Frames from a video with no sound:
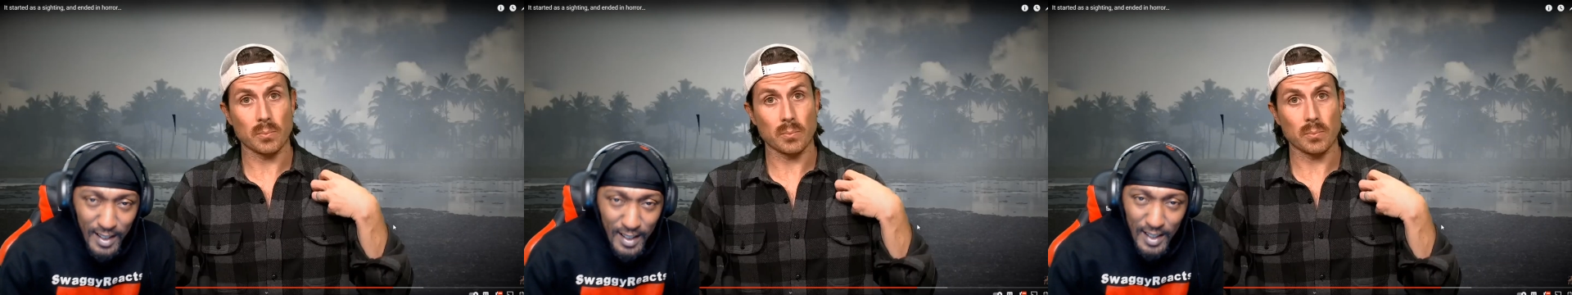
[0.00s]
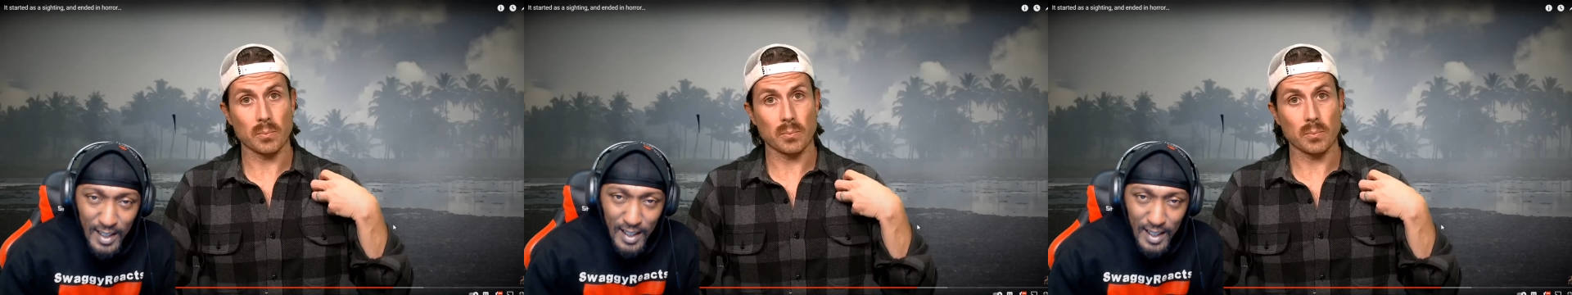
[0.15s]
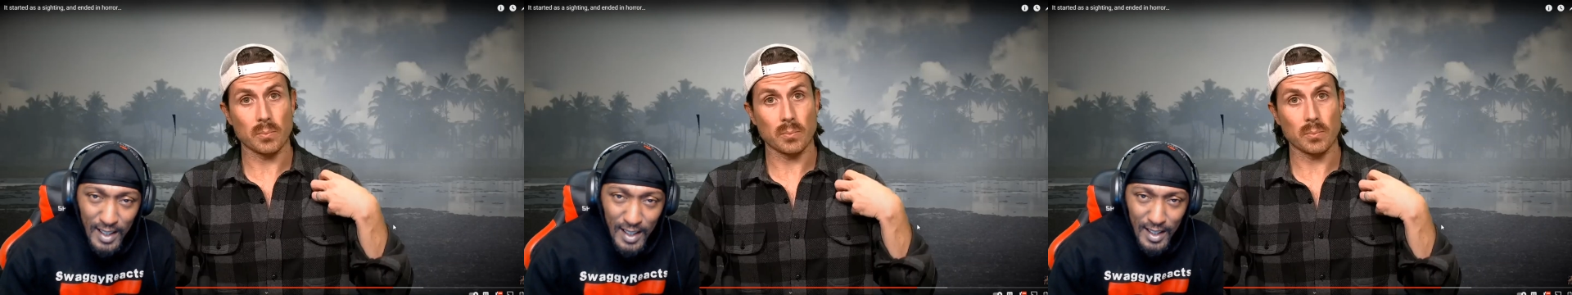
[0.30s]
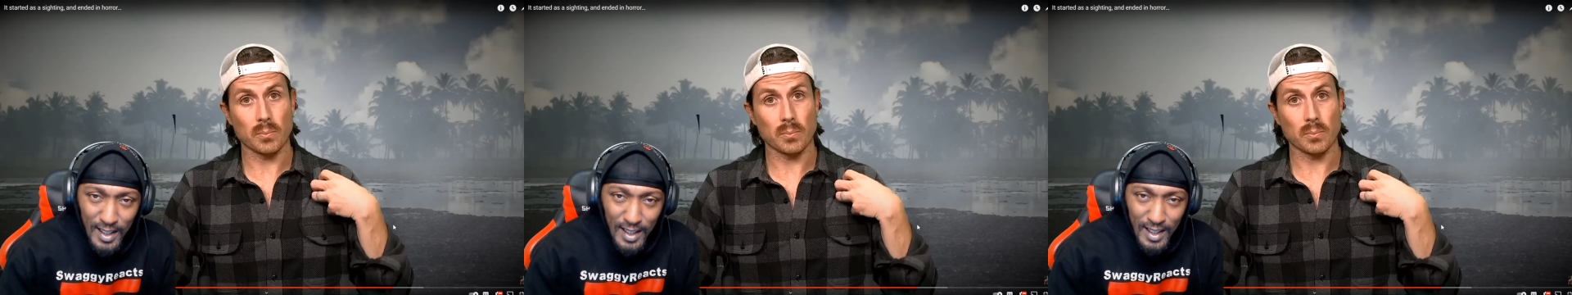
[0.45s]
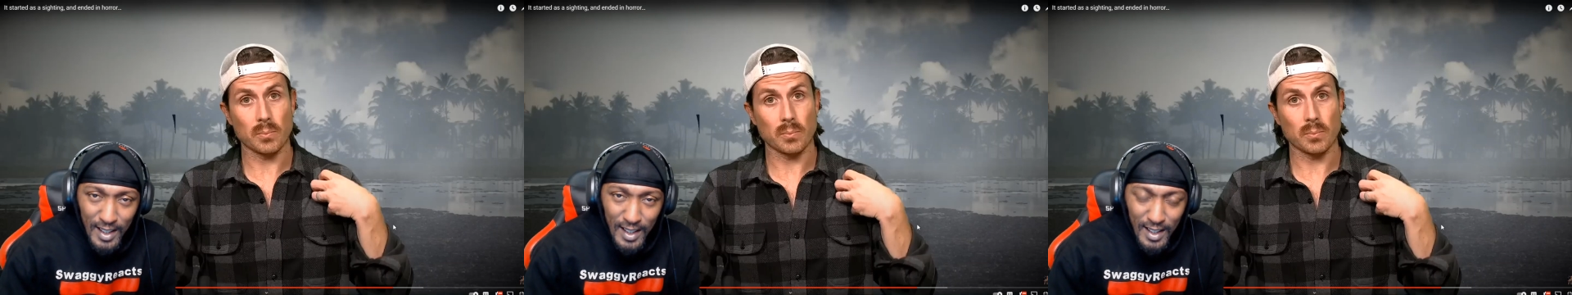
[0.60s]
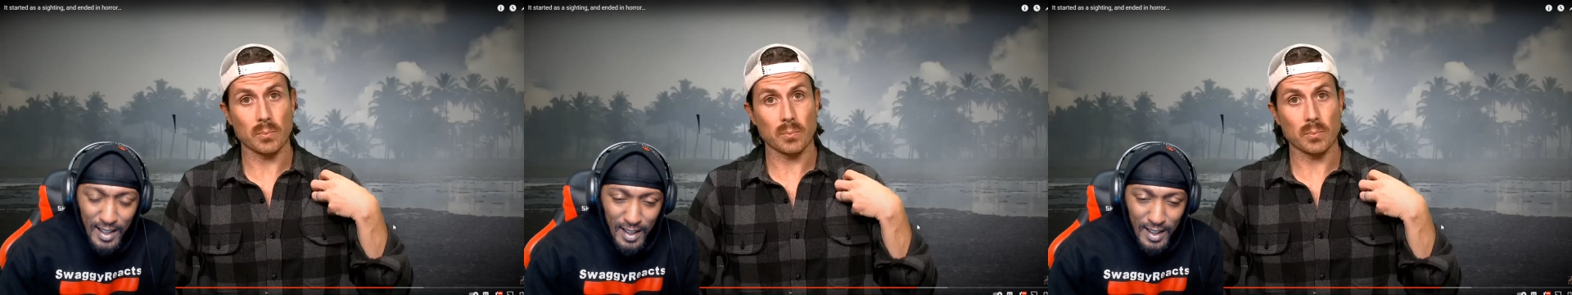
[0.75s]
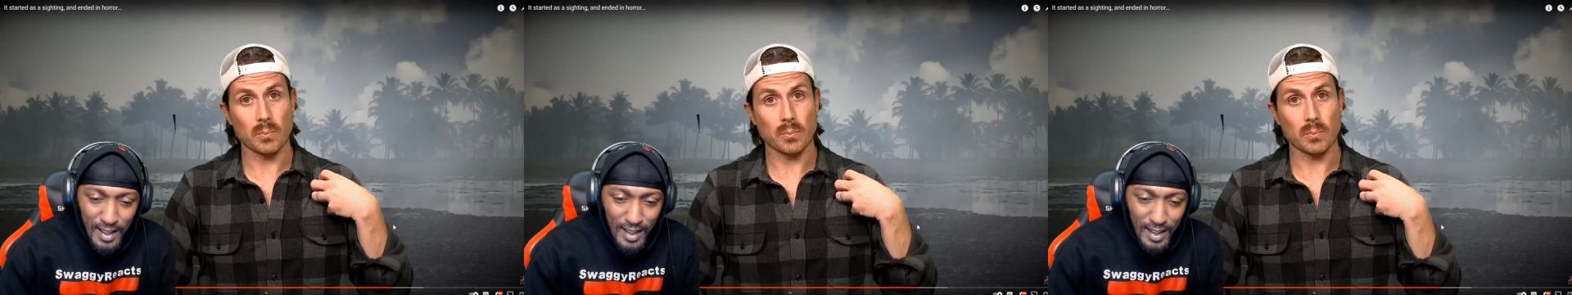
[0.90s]

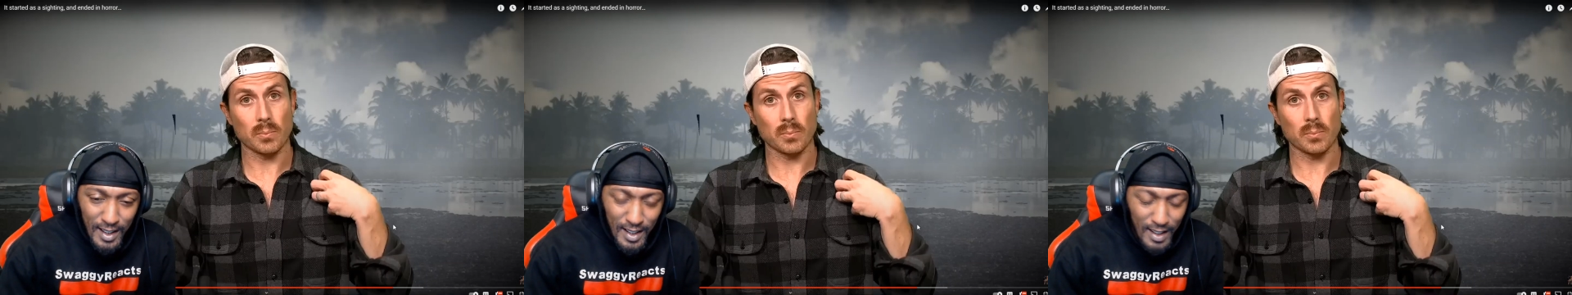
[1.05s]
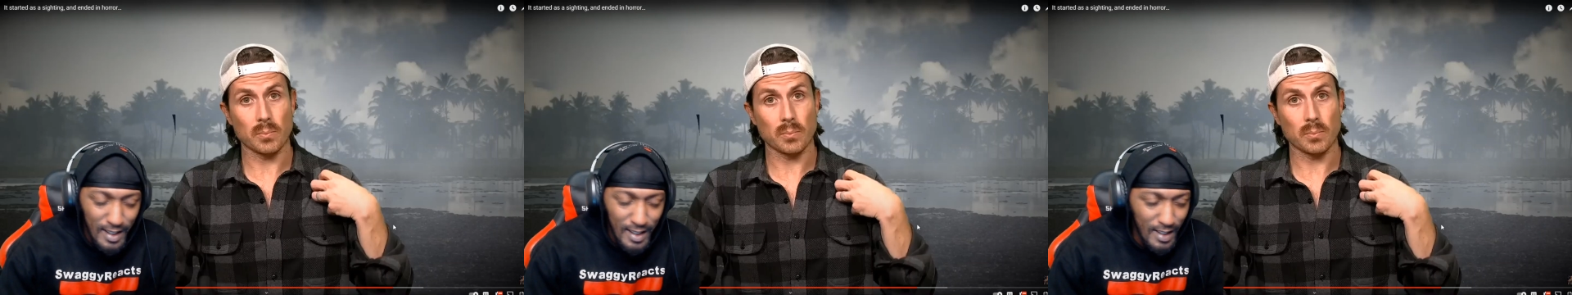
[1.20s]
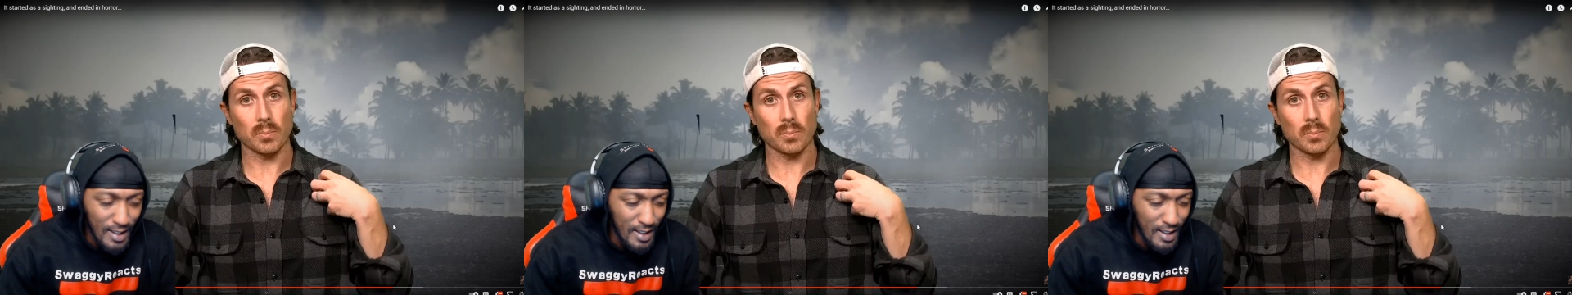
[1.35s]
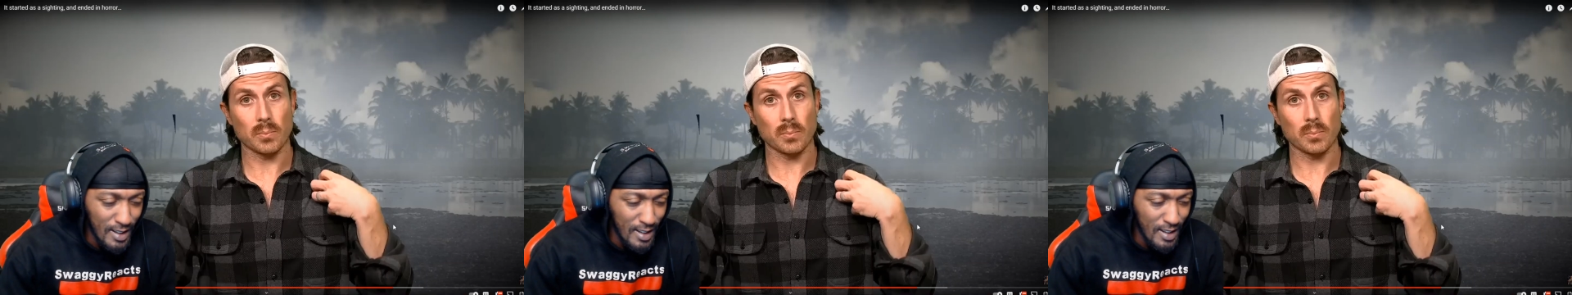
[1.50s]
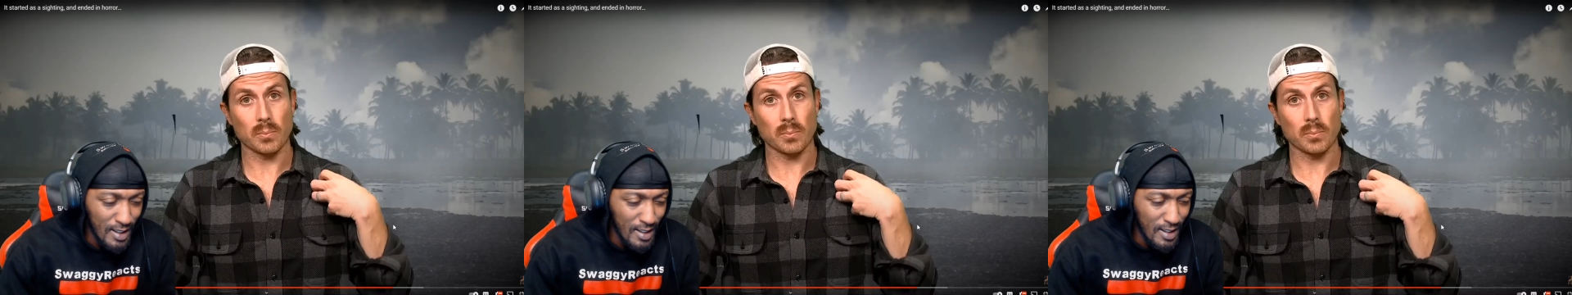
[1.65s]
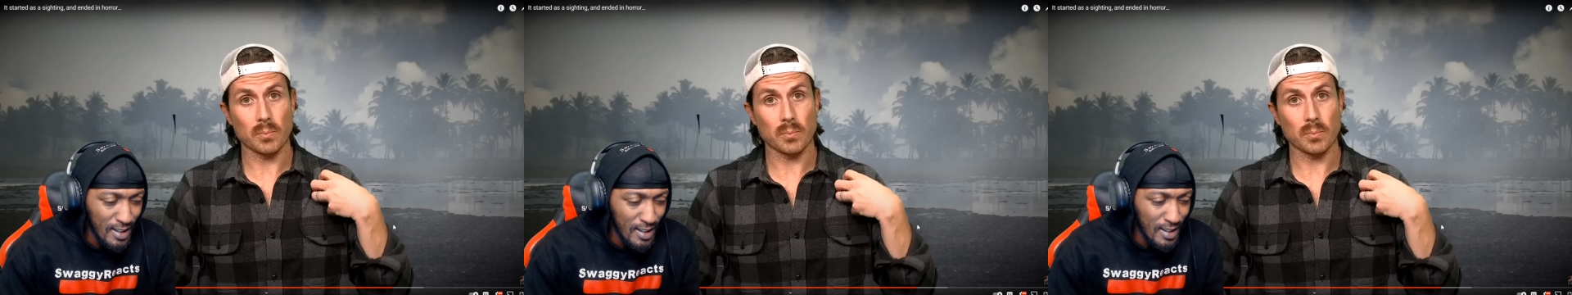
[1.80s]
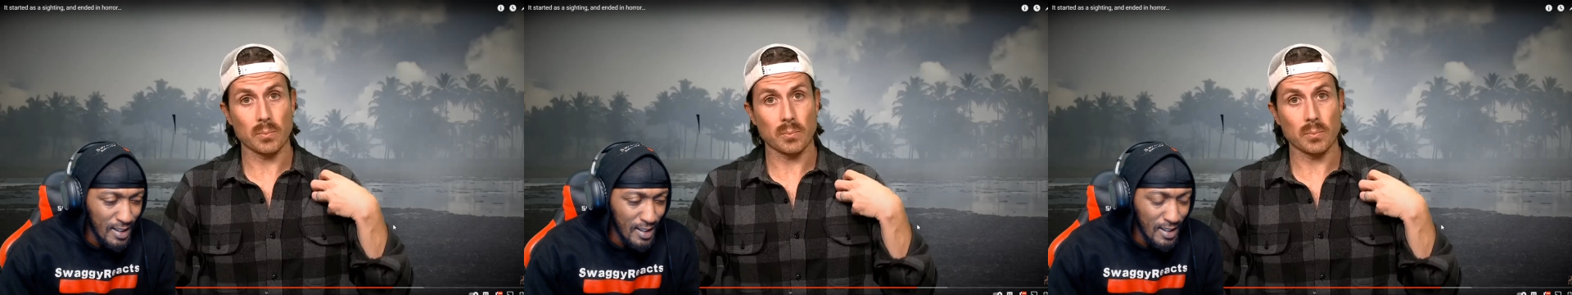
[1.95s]

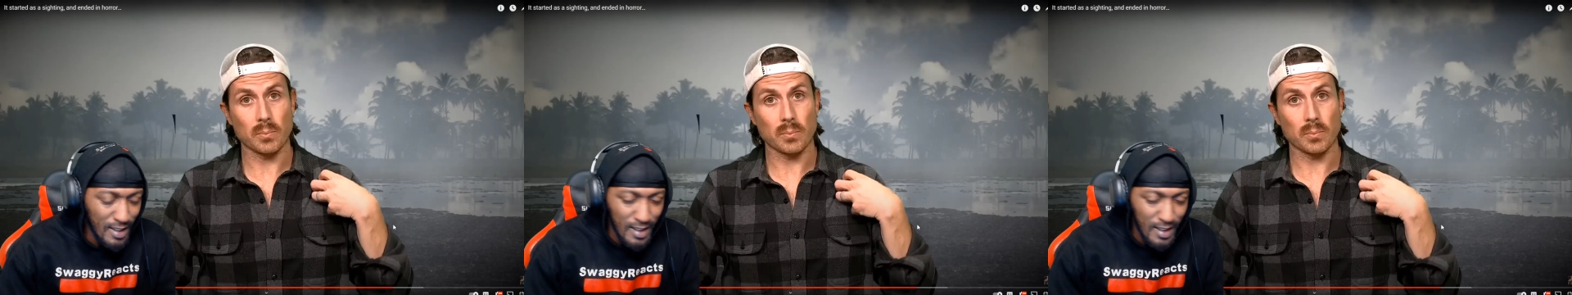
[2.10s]
Nobody speaks.